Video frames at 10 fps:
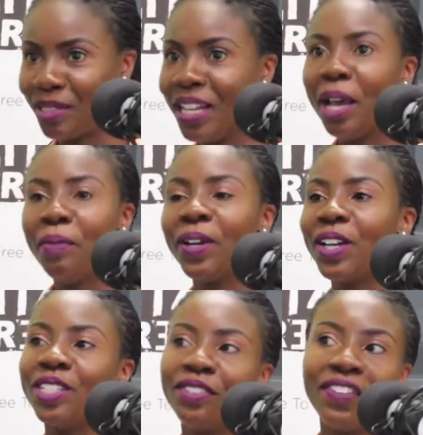Yeah.
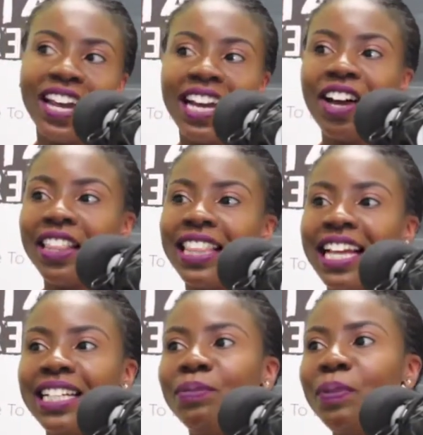Because you find out
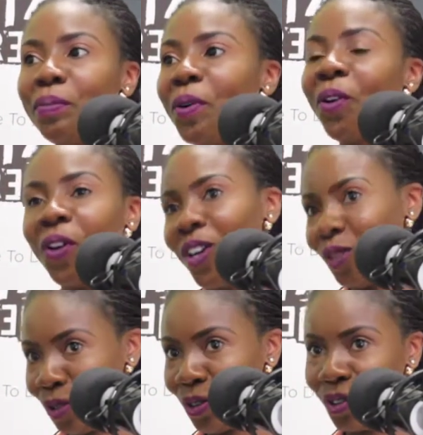that people go on
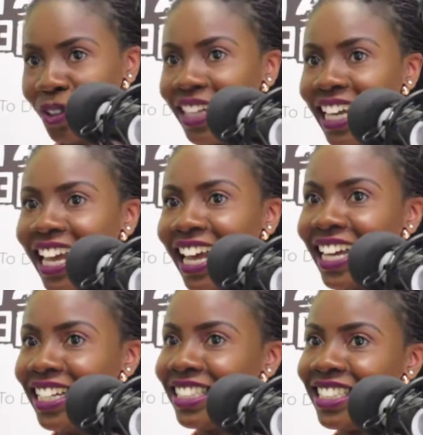Google
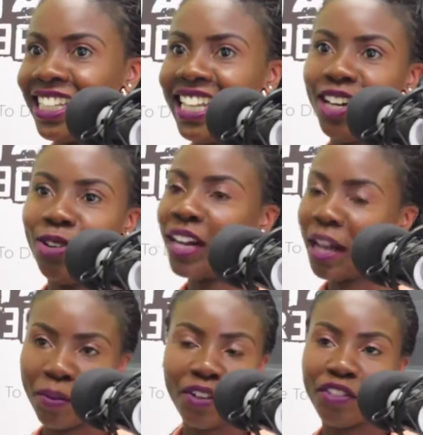and they look
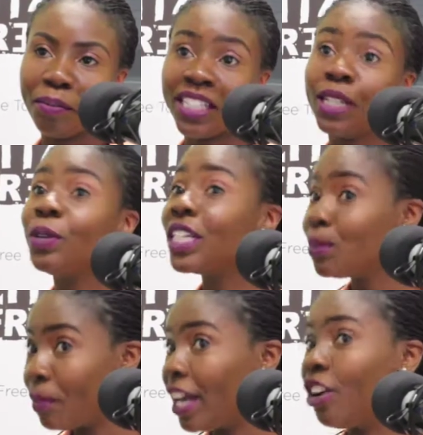up information
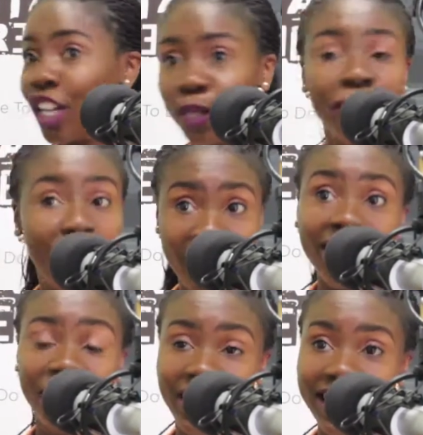which may not be
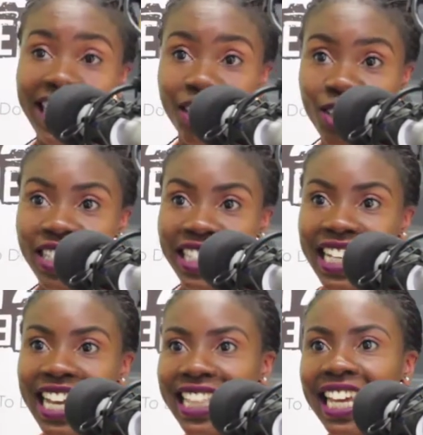relevant
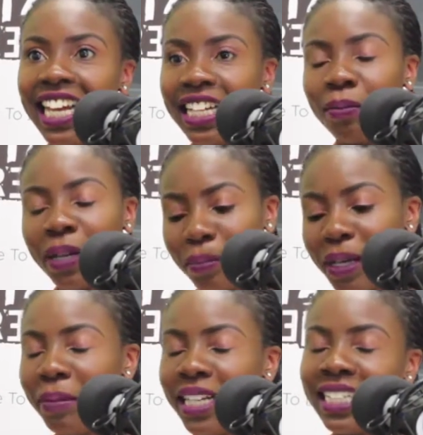actually, and they end up
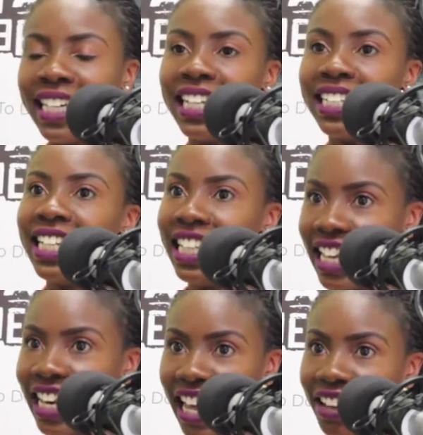implementing it in
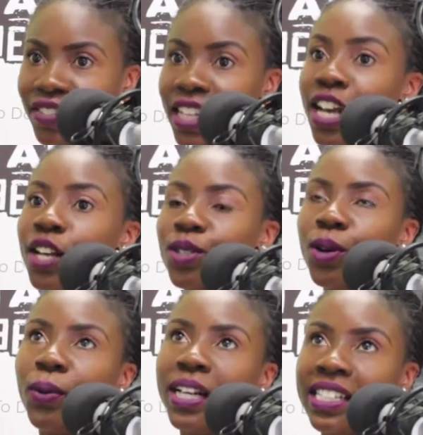their lives.
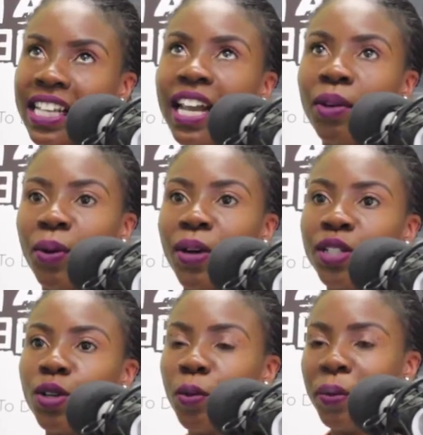So we're saying we
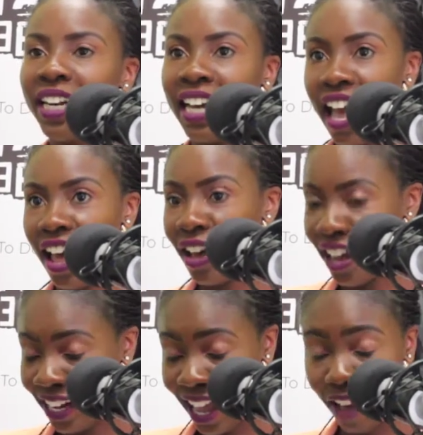want to open an
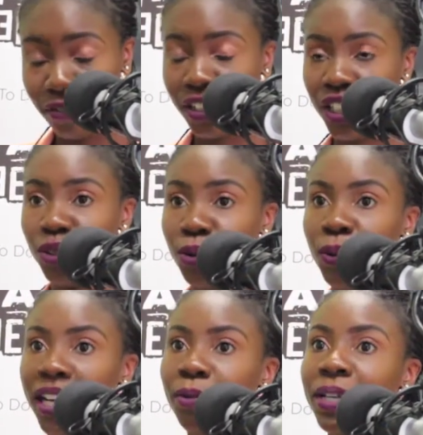avenue
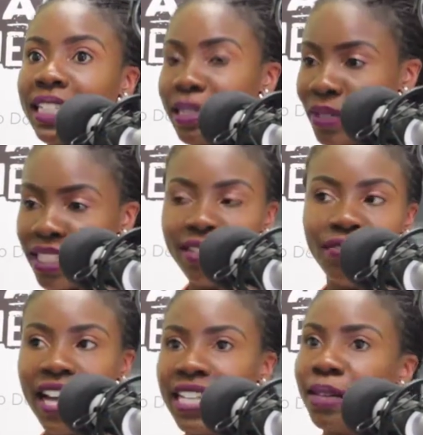where we
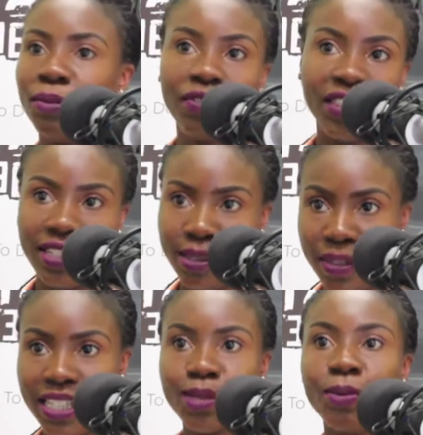demystify some of these
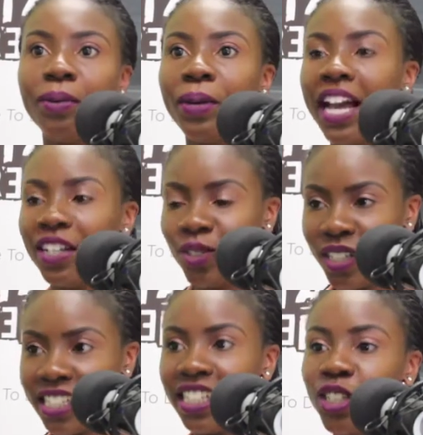myths, where we
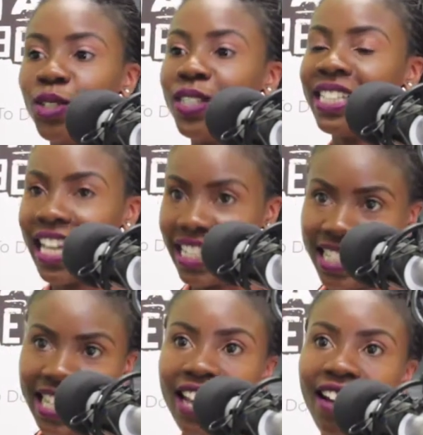address issues
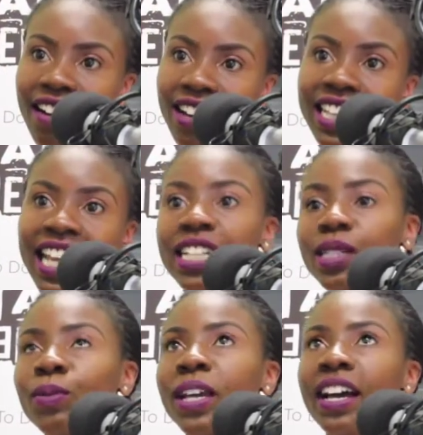as they are.
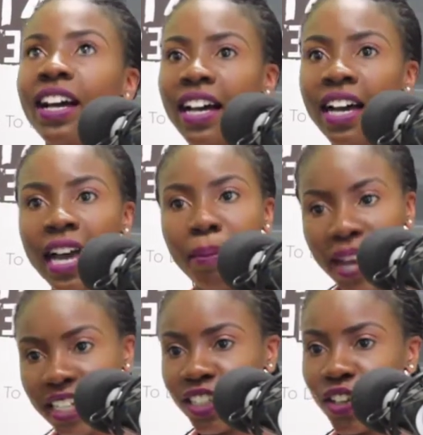Hence, we are
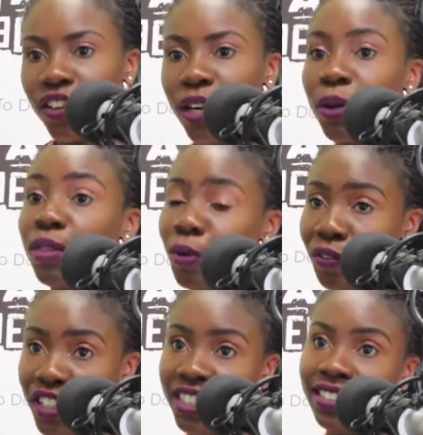partnering with
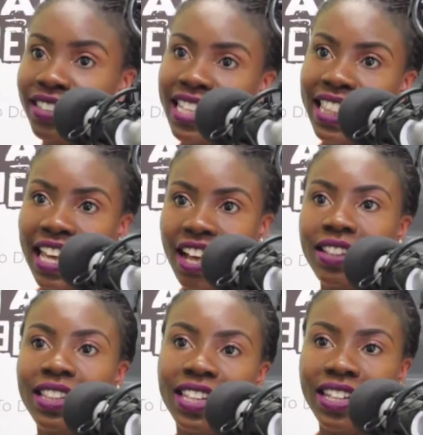professionals in the
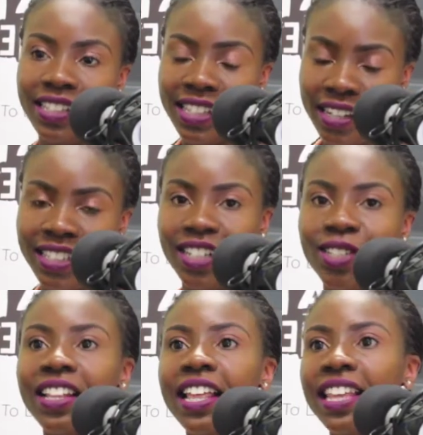health sector
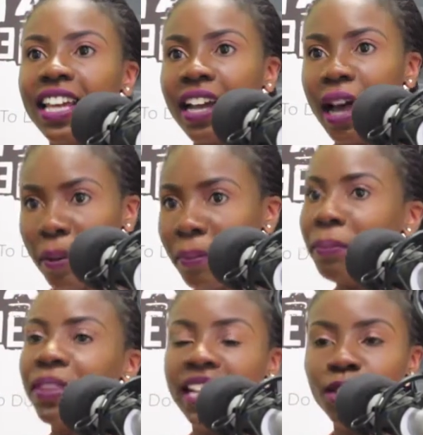so that they
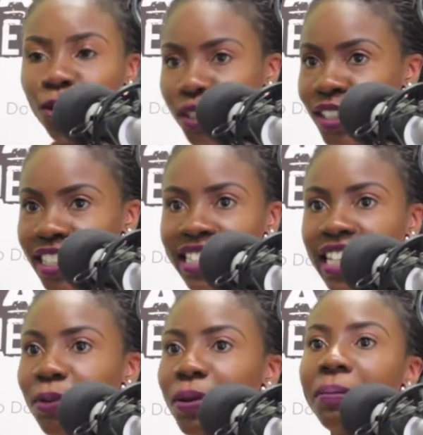come, they talk to these
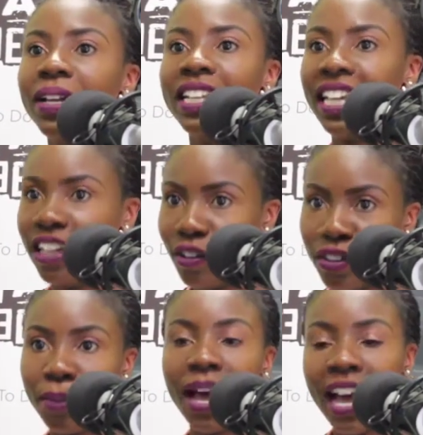young women, they
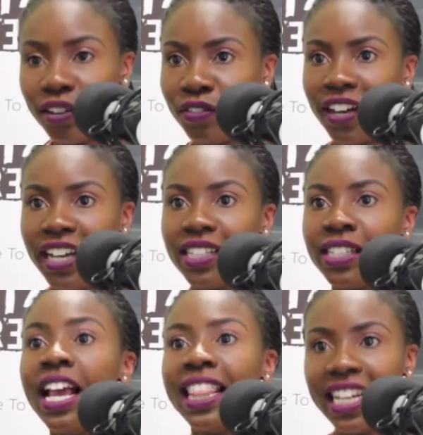give them advice
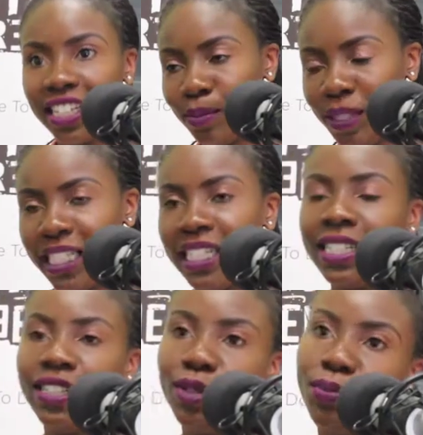that has been
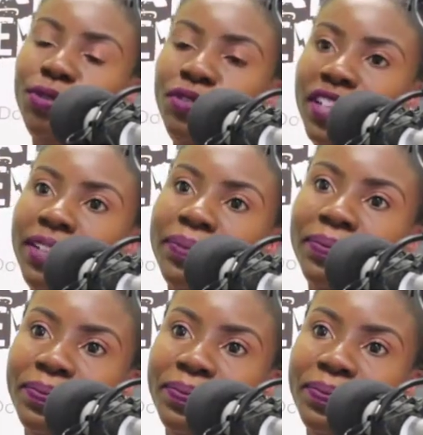tested and proven.